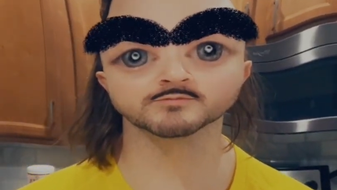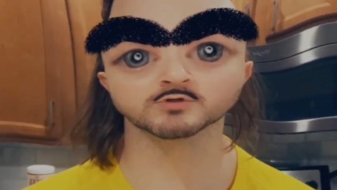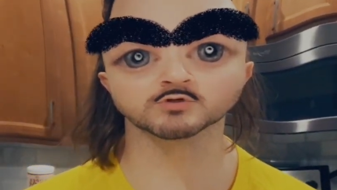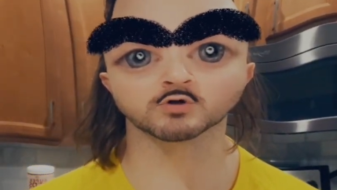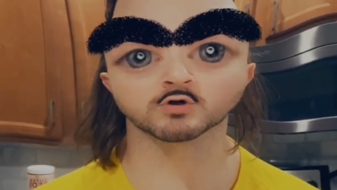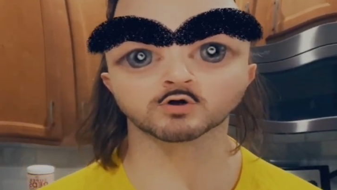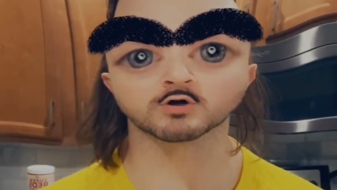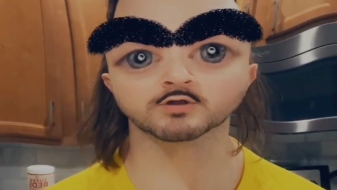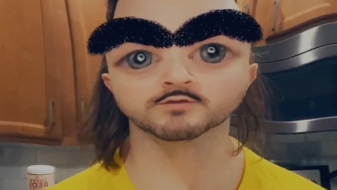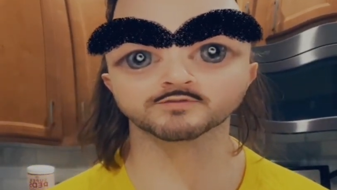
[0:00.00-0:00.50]

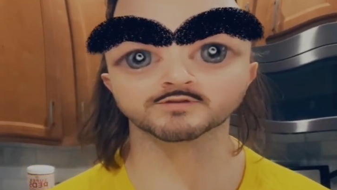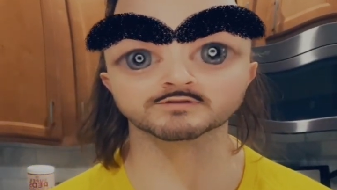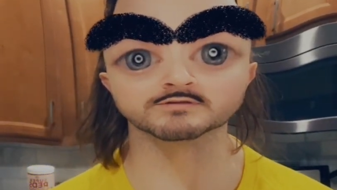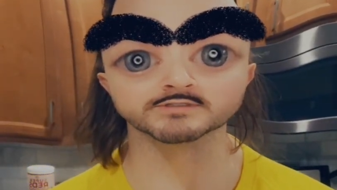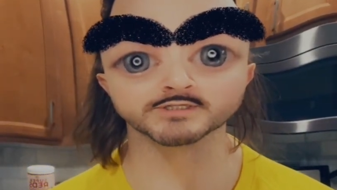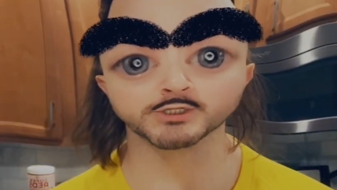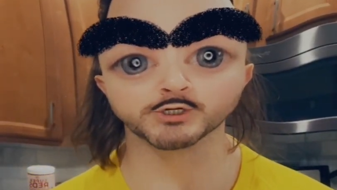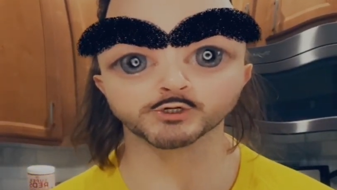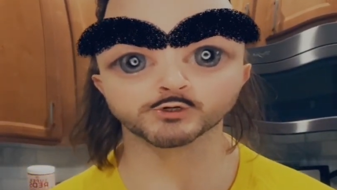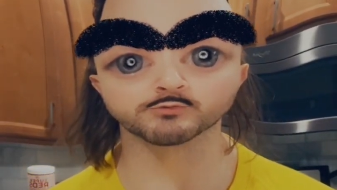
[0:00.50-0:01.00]
called the
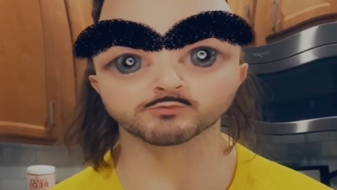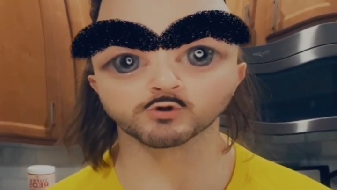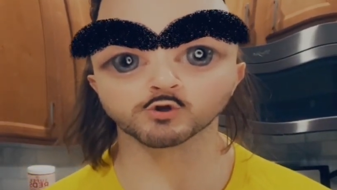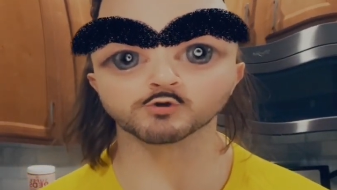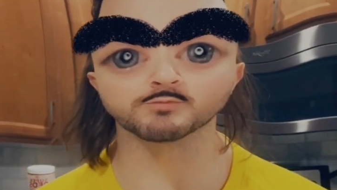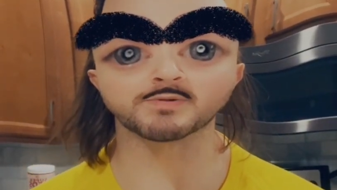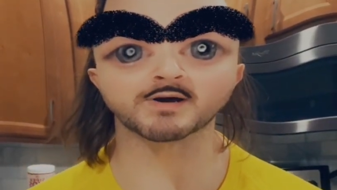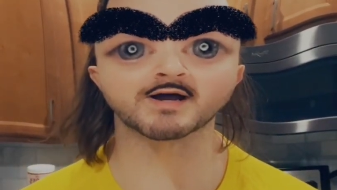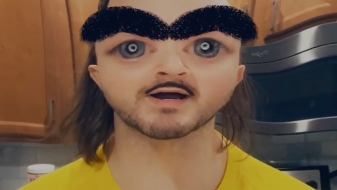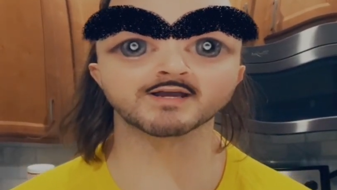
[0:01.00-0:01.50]
Litter
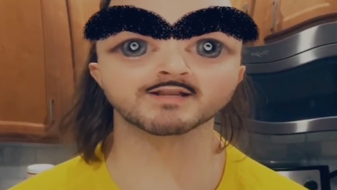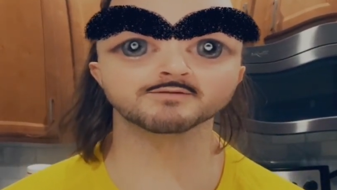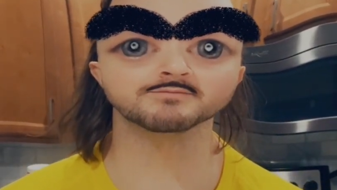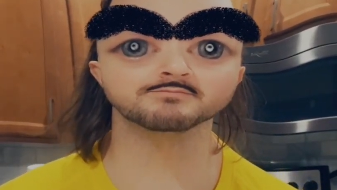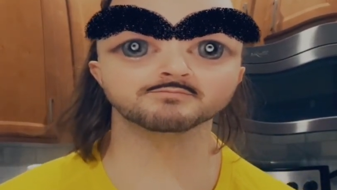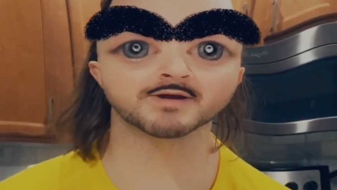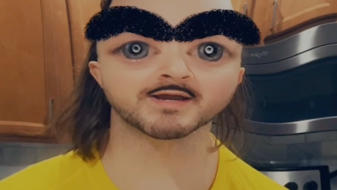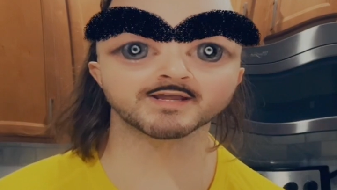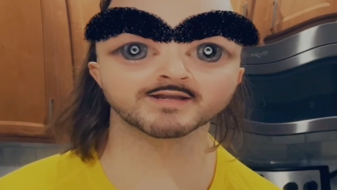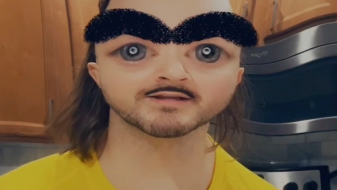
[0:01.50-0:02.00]
Robot
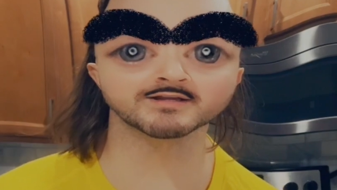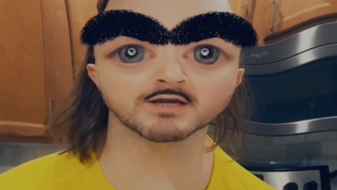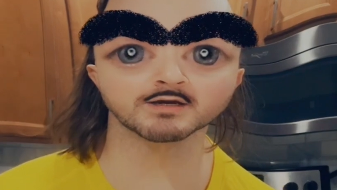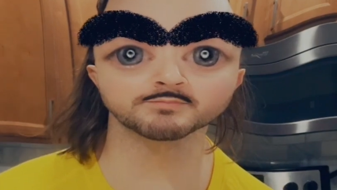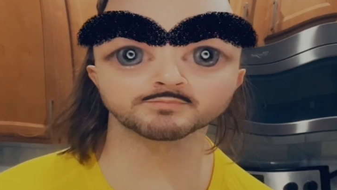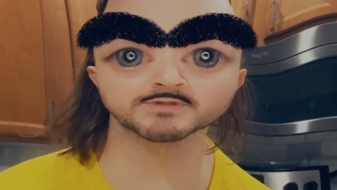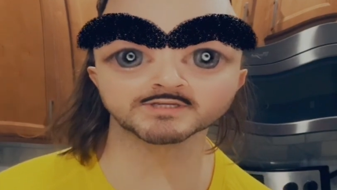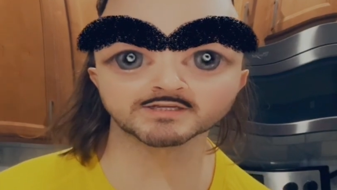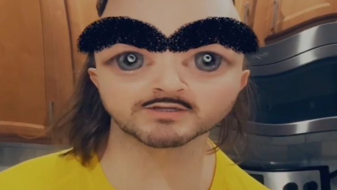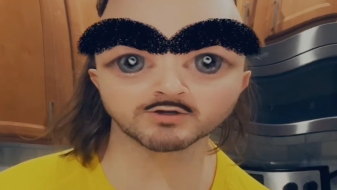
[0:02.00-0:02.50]
by a company